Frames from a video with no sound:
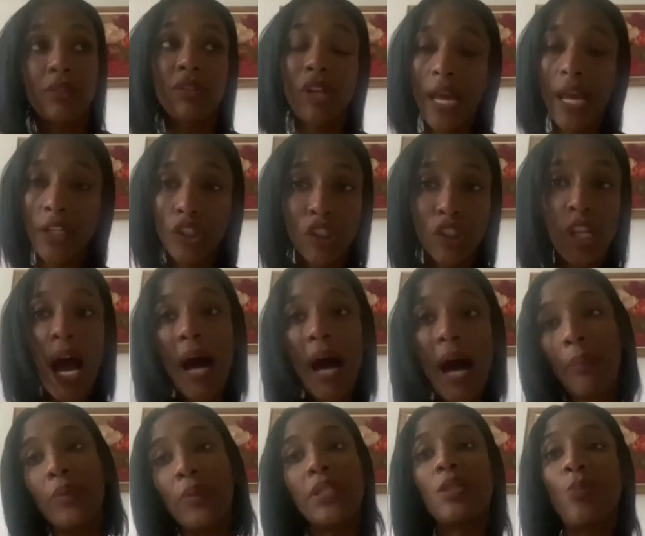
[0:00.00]
and
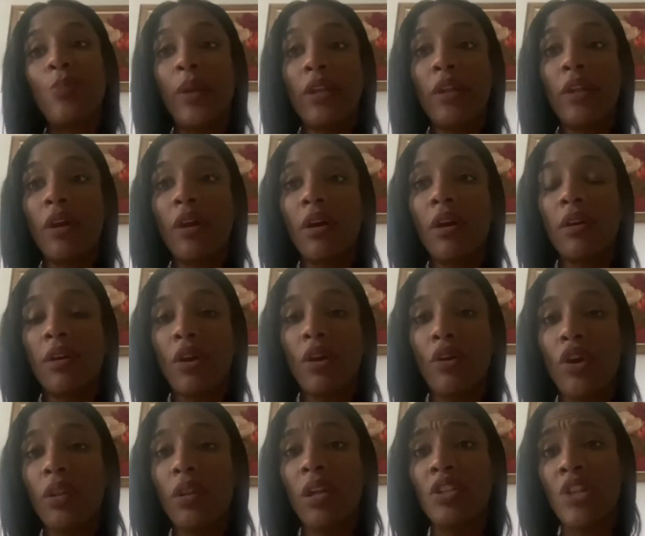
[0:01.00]
shop and spend your,
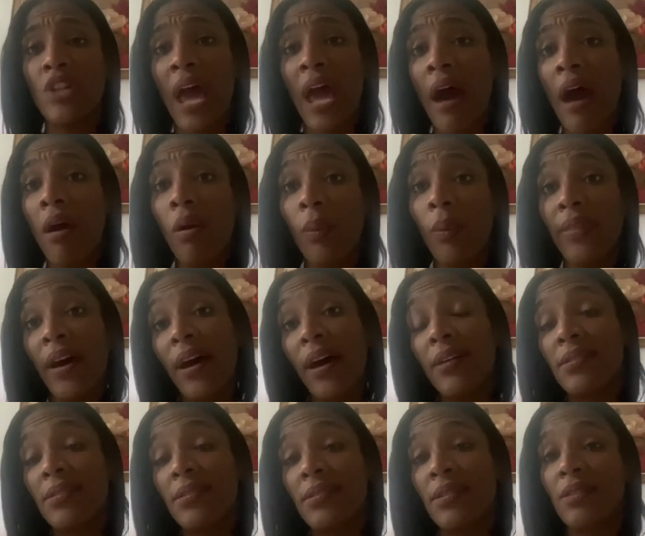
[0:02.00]
your lunch hour with
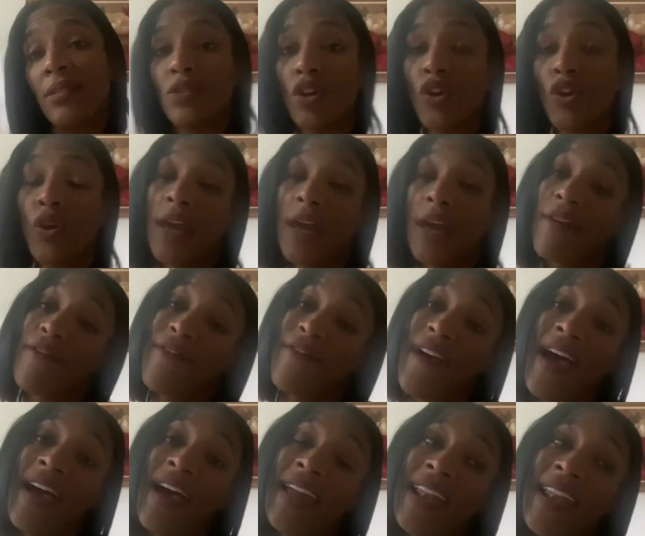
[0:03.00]
us. So you get
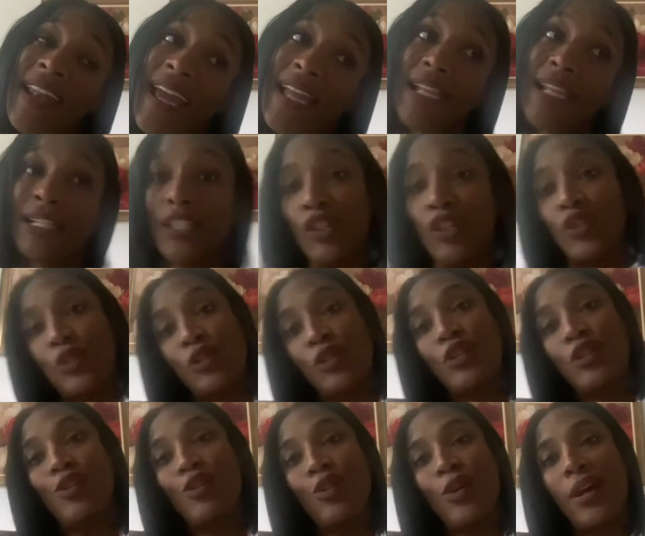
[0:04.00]
fed, in addition
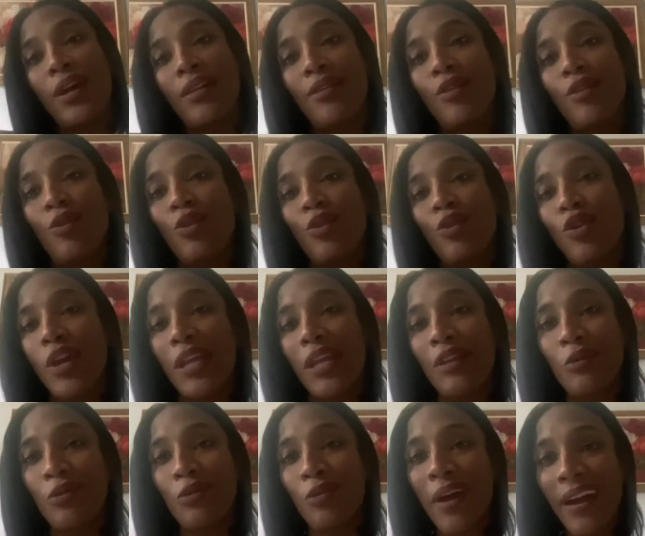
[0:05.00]
to you get
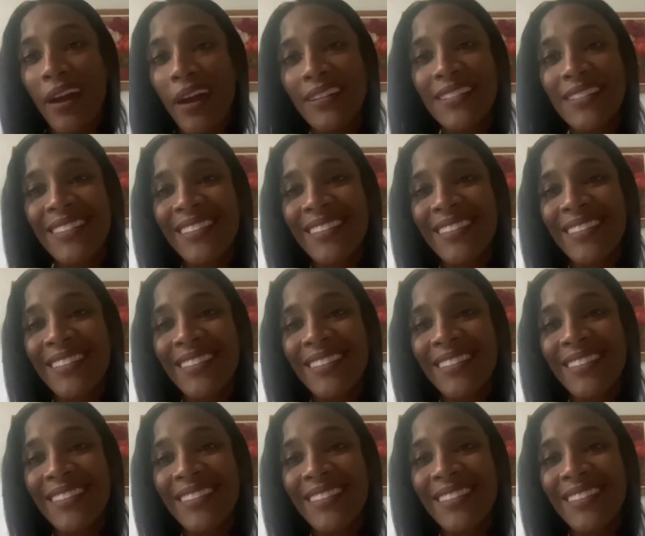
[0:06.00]
new threads.